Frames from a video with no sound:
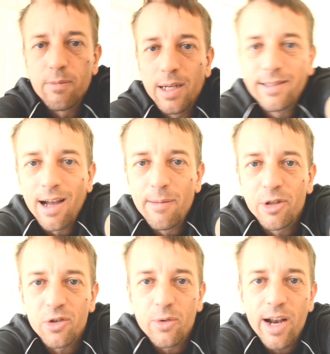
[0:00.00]
my time
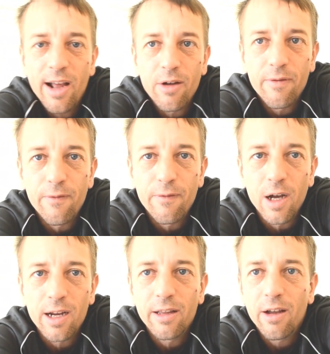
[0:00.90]
just ran out.
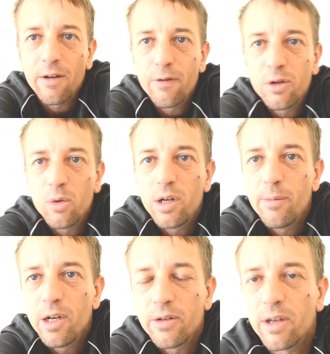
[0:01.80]
Fuck, I talked for 20
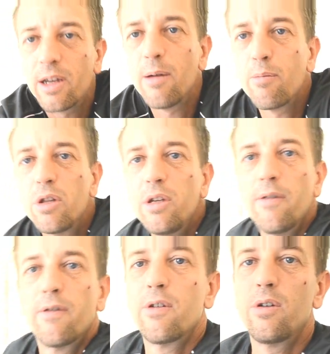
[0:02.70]
minutes. I can't
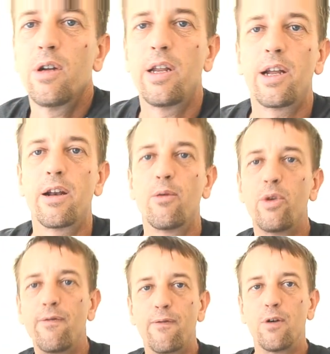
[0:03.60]
believe. I gotta
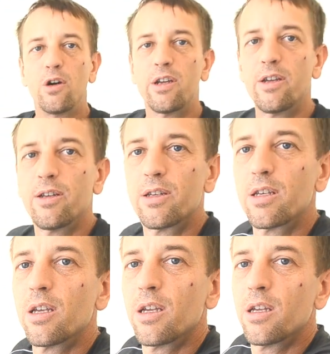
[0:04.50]
refocus.